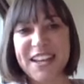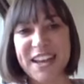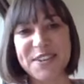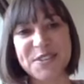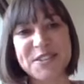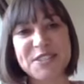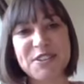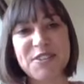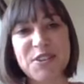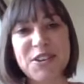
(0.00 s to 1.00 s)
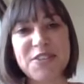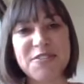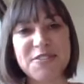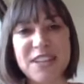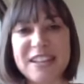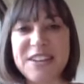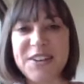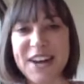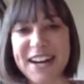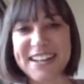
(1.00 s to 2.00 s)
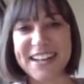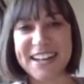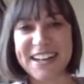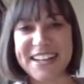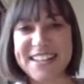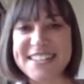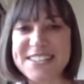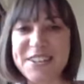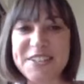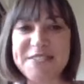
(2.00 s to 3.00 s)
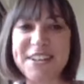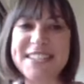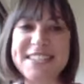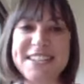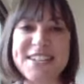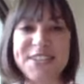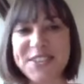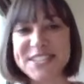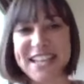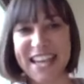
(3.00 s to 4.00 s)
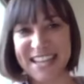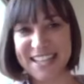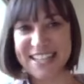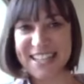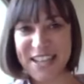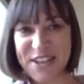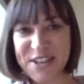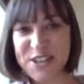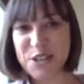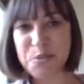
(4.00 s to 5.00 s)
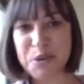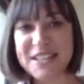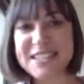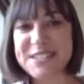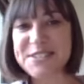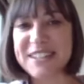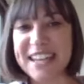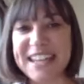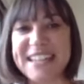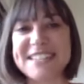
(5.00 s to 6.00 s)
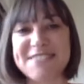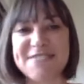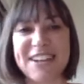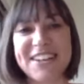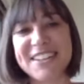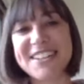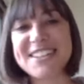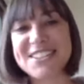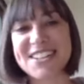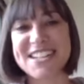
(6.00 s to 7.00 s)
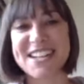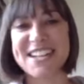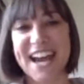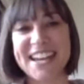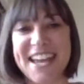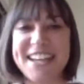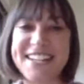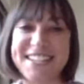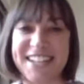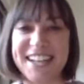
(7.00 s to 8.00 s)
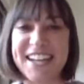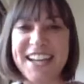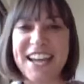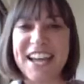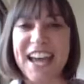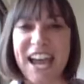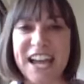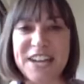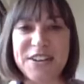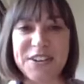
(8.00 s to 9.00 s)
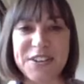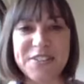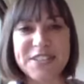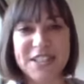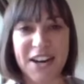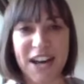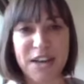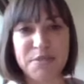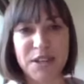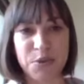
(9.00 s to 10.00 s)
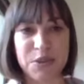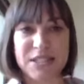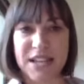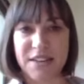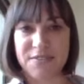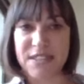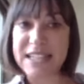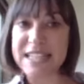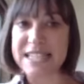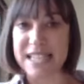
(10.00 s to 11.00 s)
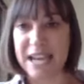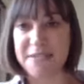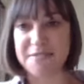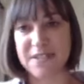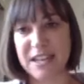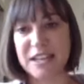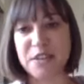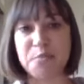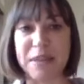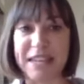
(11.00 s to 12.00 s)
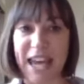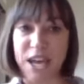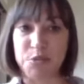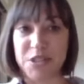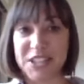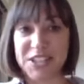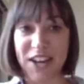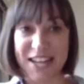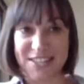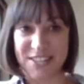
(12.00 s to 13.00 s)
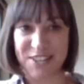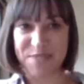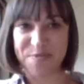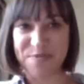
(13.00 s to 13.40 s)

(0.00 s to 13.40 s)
And also, if you are not feeling your hunger, it's not a reason not to eat. Your body still needs regular nutrition and energy, and over time, it will start feeling safe in being able to guide you.